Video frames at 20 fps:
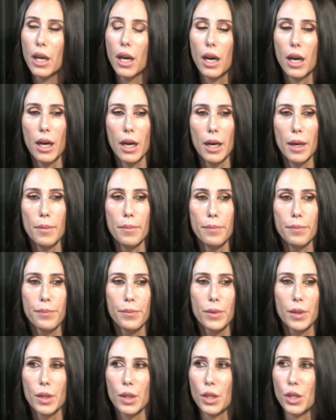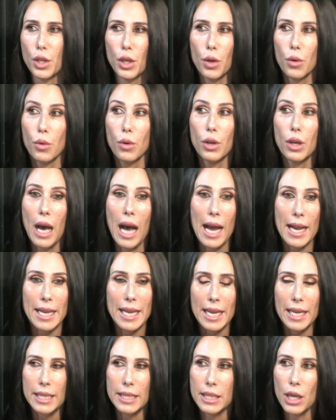I
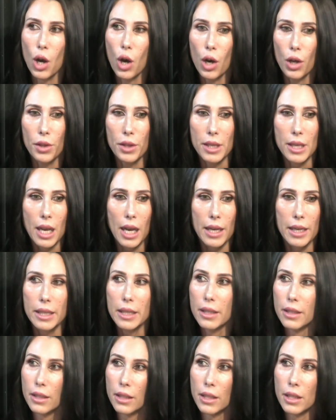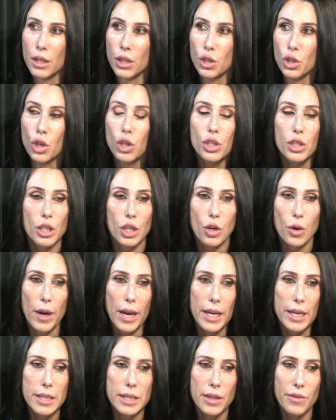get into all the kind of nooks and
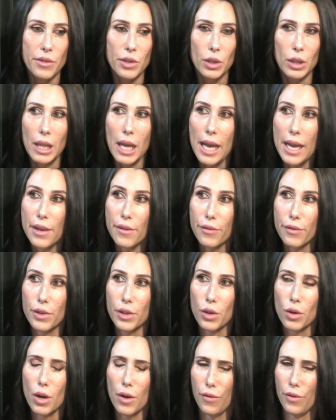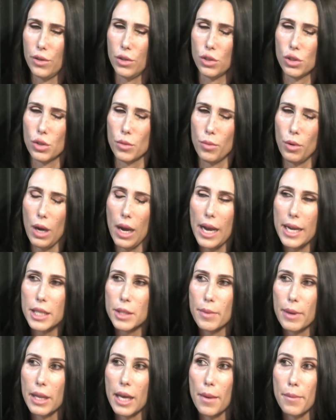crannies of their life, and they're often
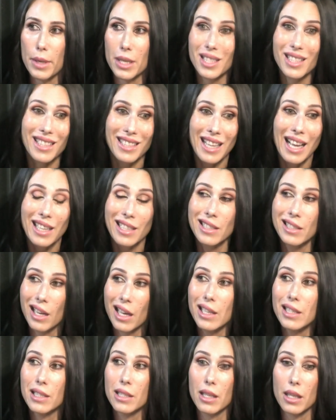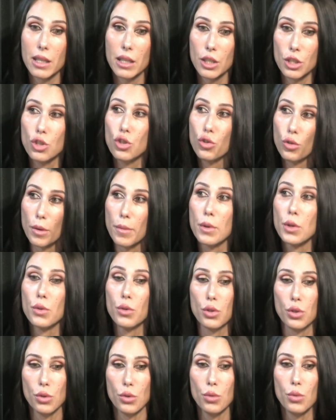surprised by that, because that does
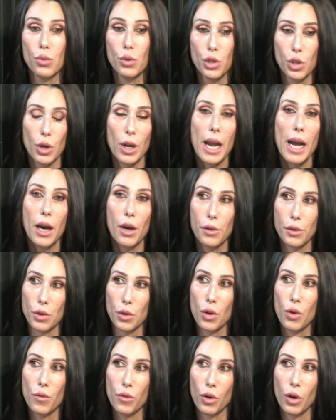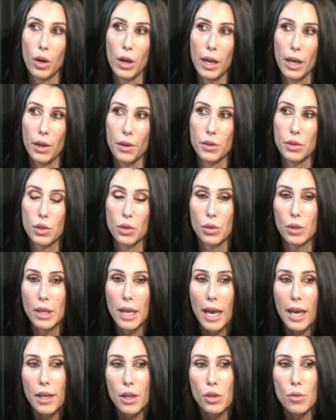contribute to your health, your overall health. So
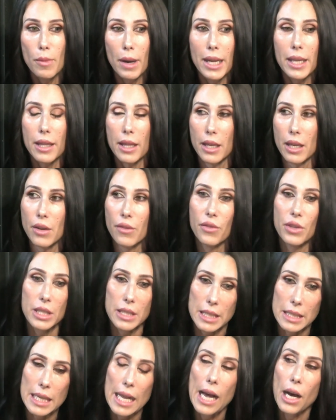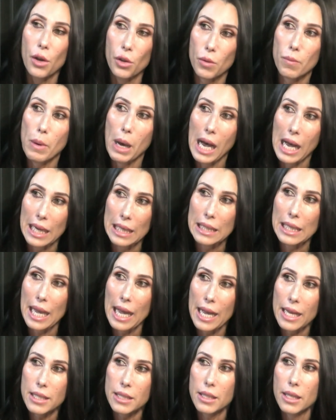yeah, you might think of this as a health
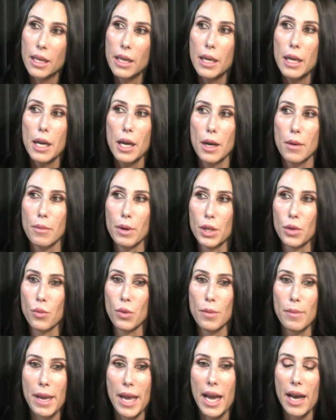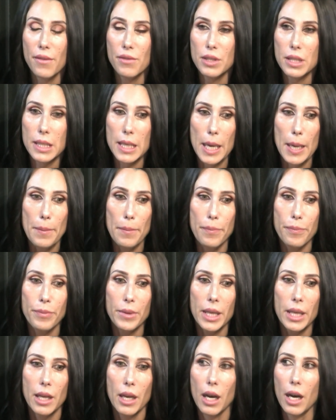podcast, but we may have some
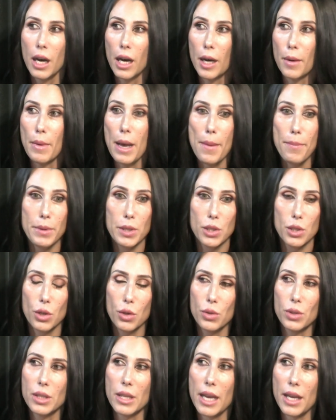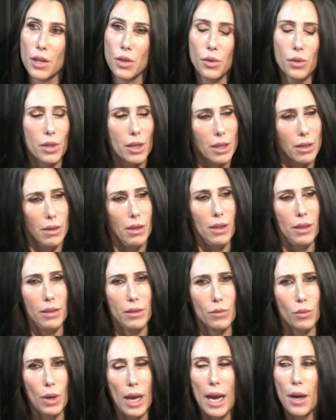episodes that you'll think,
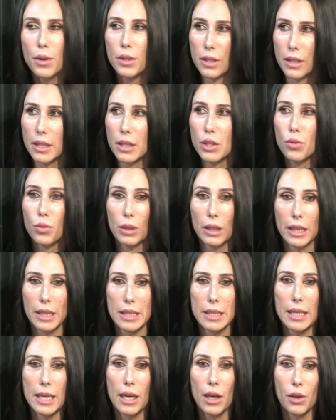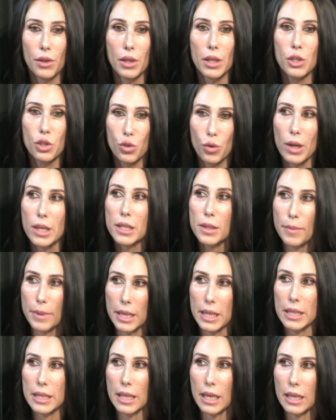well, how does this relate to health? And trust
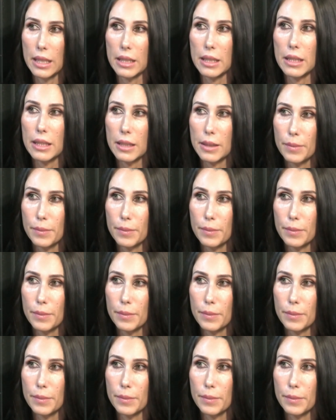me, it does.